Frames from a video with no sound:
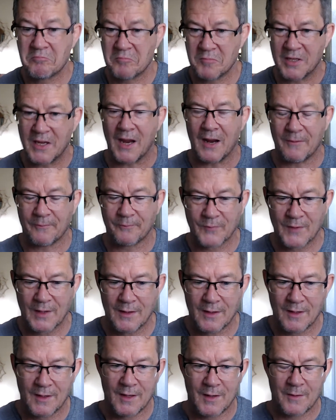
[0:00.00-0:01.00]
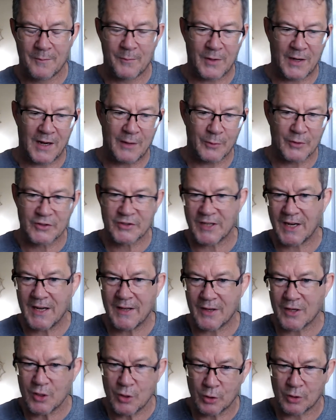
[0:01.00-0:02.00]
Yeah, but I would say
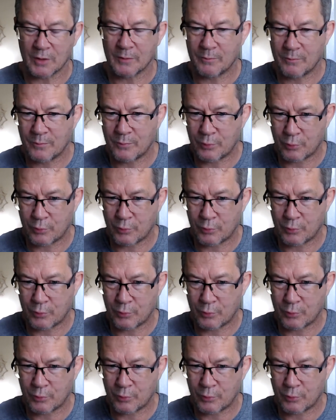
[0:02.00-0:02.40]
that you could